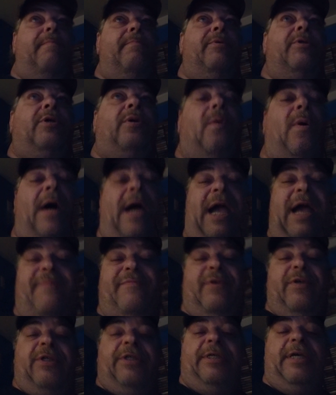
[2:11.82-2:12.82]
So I have
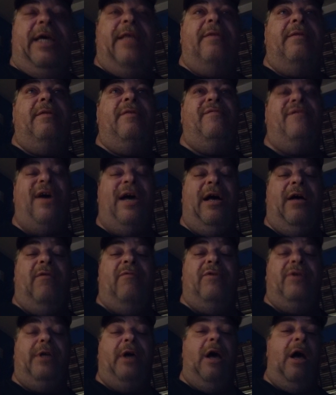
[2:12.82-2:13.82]
to set the
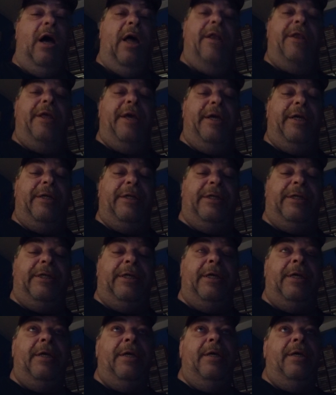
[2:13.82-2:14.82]
valves on
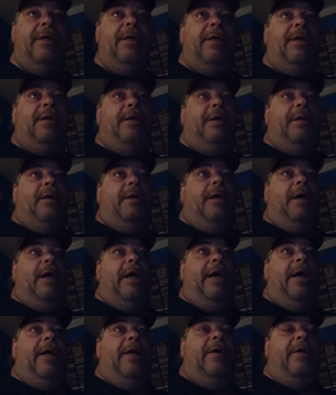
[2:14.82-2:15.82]
this,
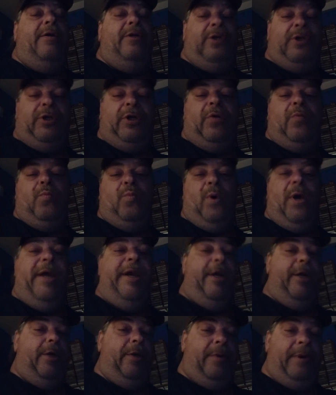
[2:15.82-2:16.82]
and there's a certain way
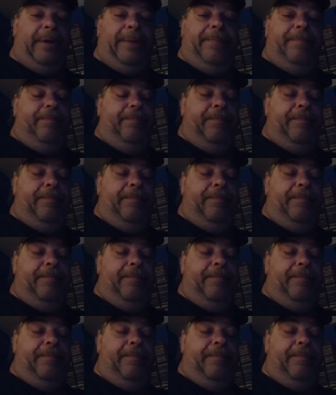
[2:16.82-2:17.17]
to do it.